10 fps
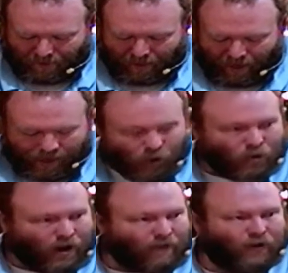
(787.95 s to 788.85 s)
And you
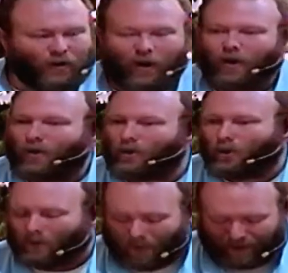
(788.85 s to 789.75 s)
never know
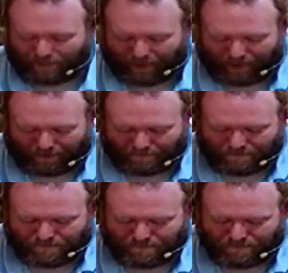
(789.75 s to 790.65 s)
who it might be.
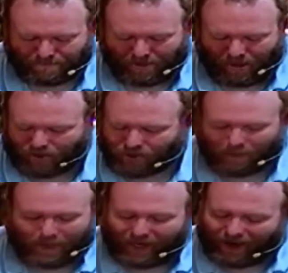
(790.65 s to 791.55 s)
So
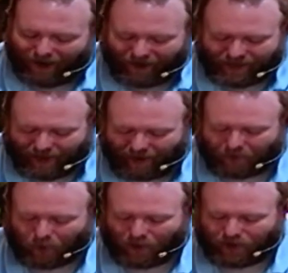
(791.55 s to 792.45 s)
be kind to
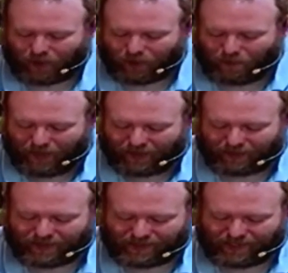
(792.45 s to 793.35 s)
everyone that you meet
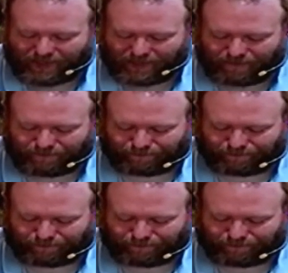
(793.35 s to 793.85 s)
this season.